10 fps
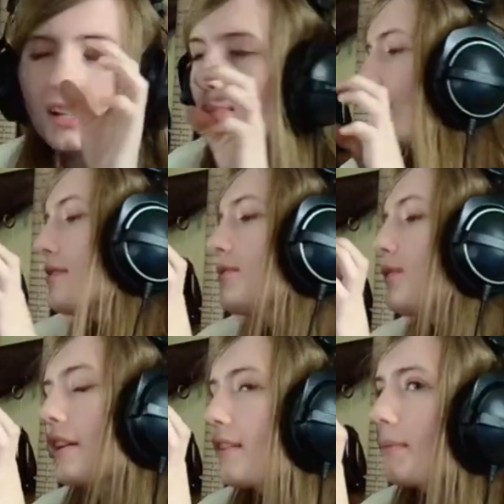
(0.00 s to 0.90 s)
piston
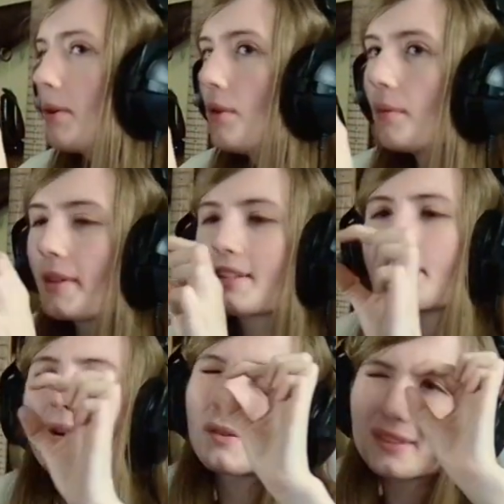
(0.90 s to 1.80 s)
right on the bolt that's
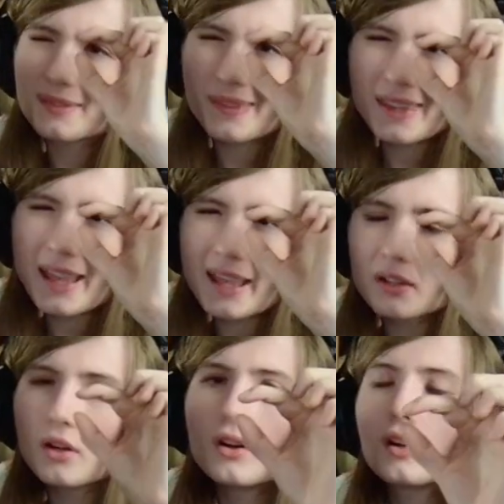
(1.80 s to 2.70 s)
about yay
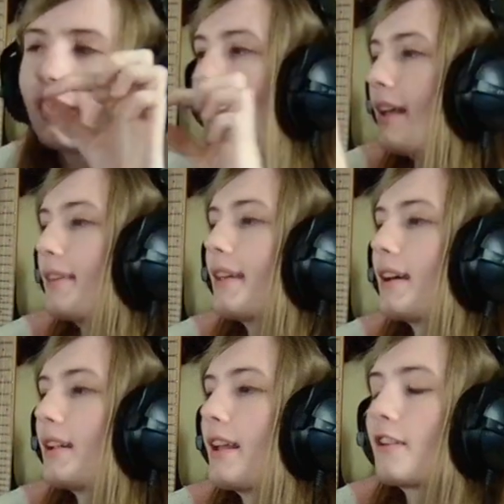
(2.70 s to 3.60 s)
long
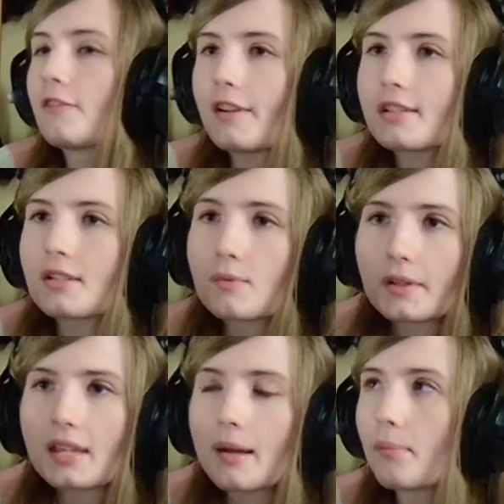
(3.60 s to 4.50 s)
that interfaces
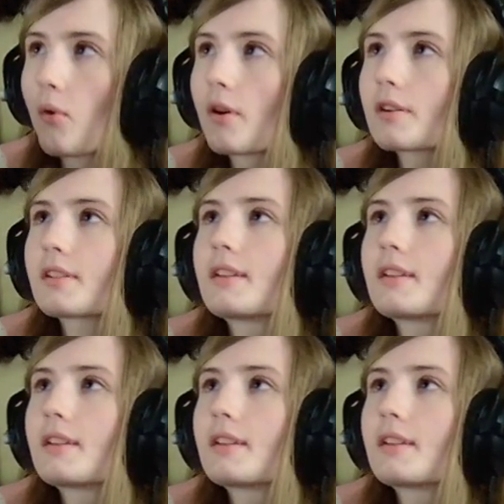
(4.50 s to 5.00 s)
with that port,